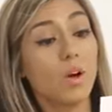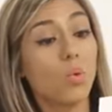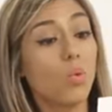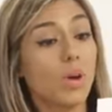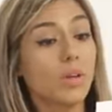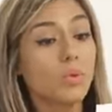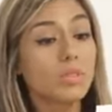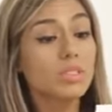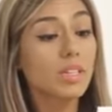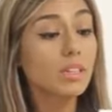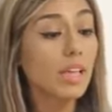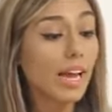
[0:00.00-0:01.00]
When was
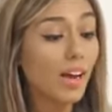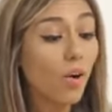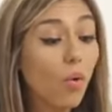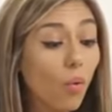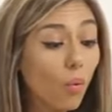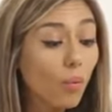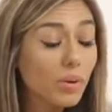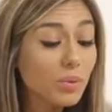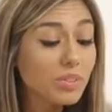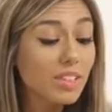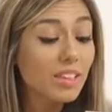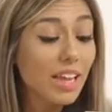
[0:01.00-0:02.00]
the la- oh, when
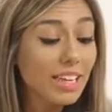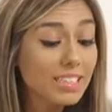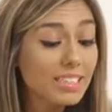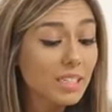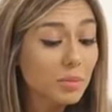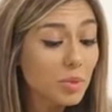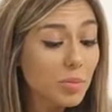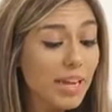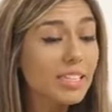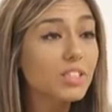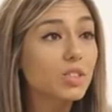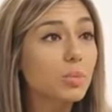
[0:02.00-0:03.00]
was the last time you
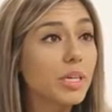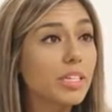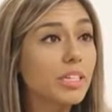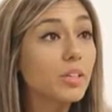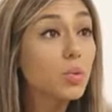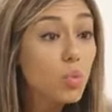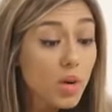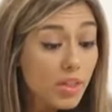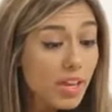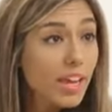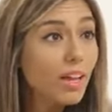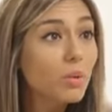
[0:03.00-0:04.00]
masturbated and where
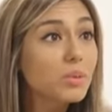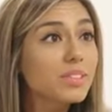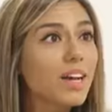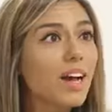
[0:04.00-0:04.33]
the hell was